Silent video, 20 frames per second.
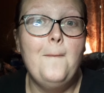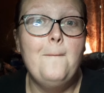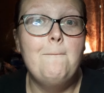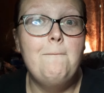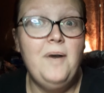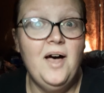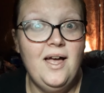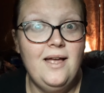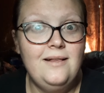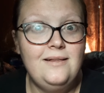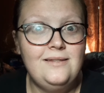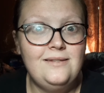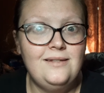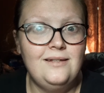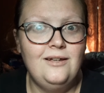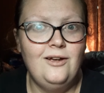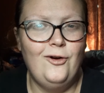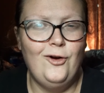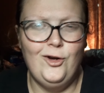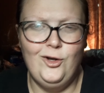But
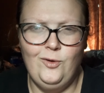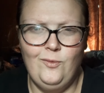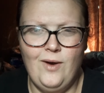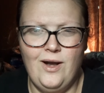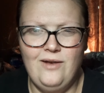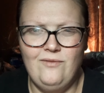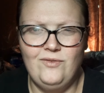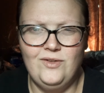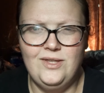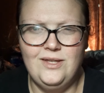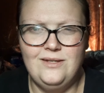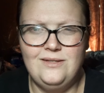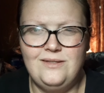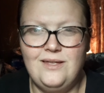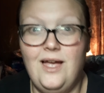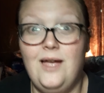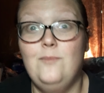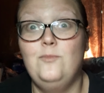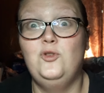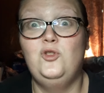are you ready for this?
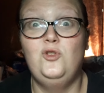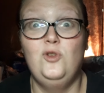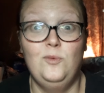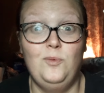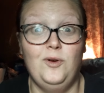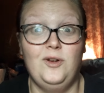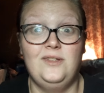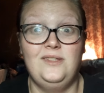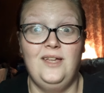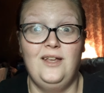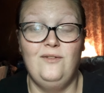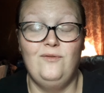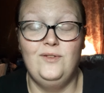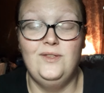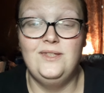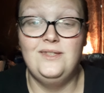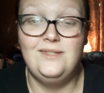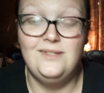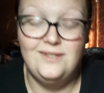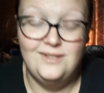I'm super excited for
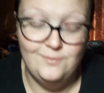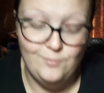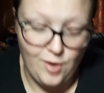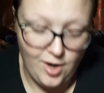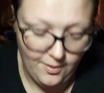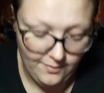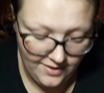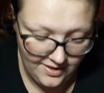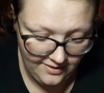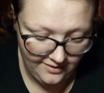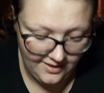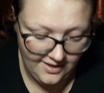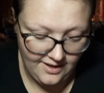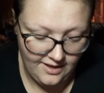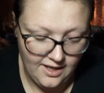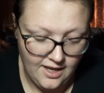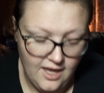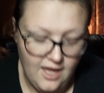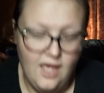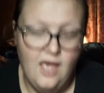this. This is probably
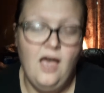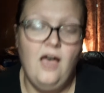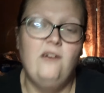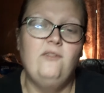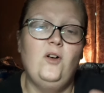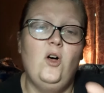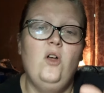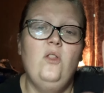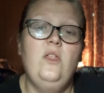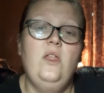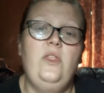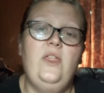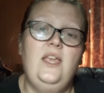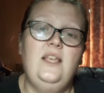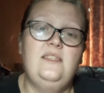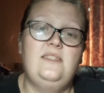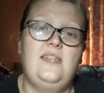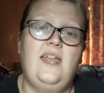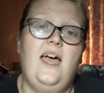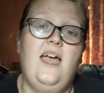like, of all the
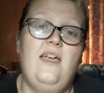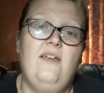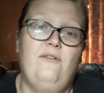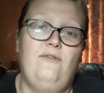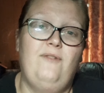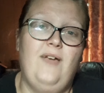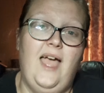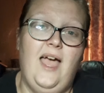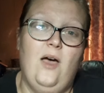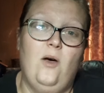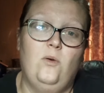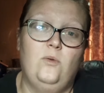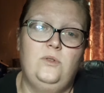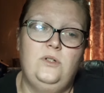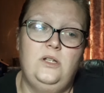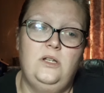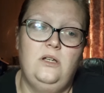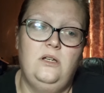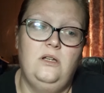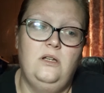things that I have
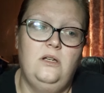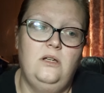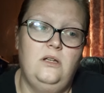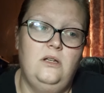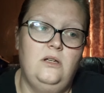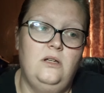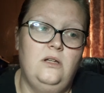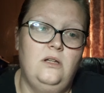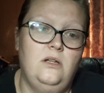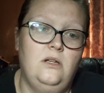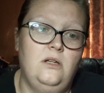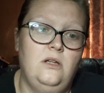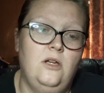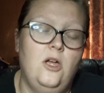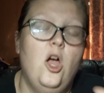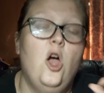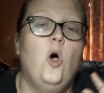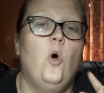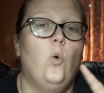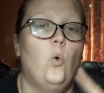found,
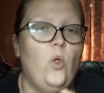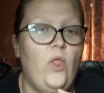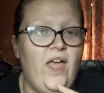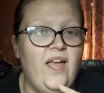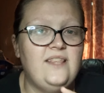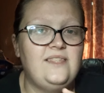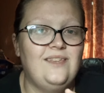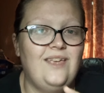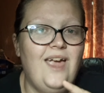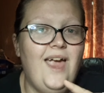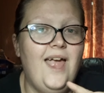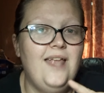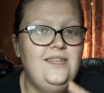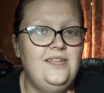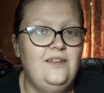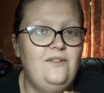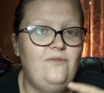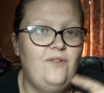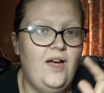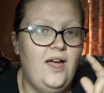well, that's I
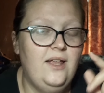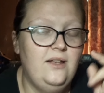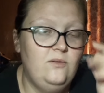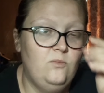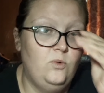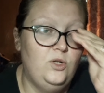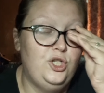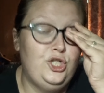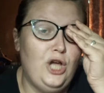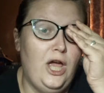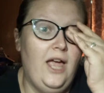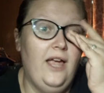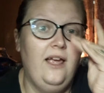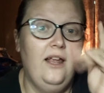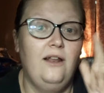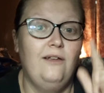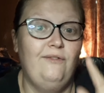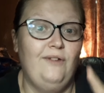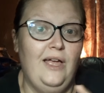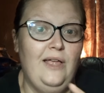did find, which I
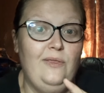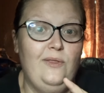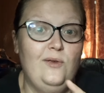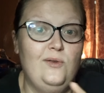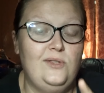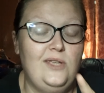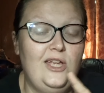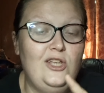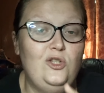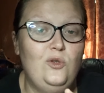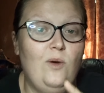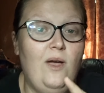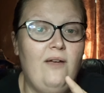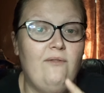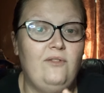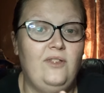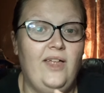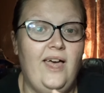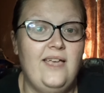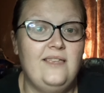gotta find those. I do
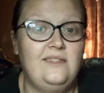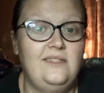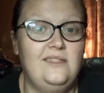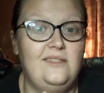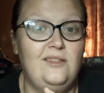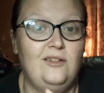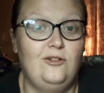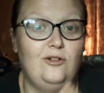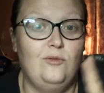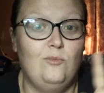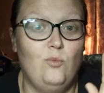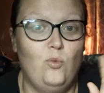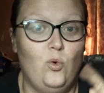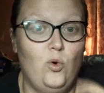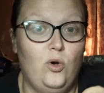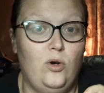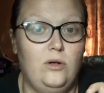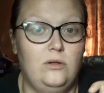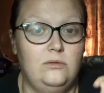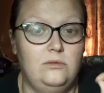have glasses that
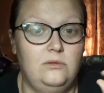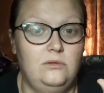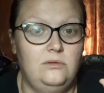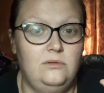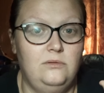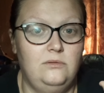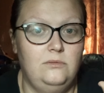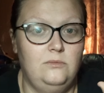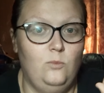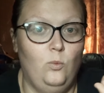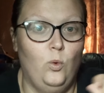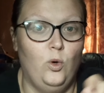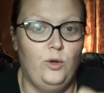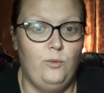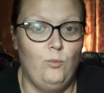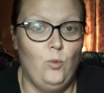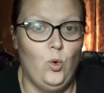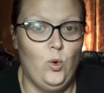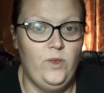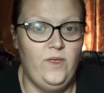are
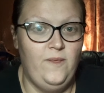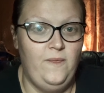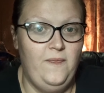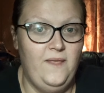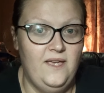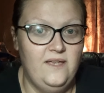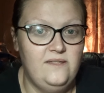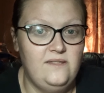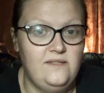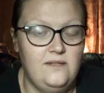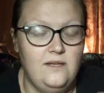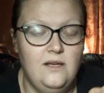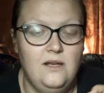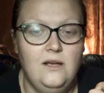worth more than this.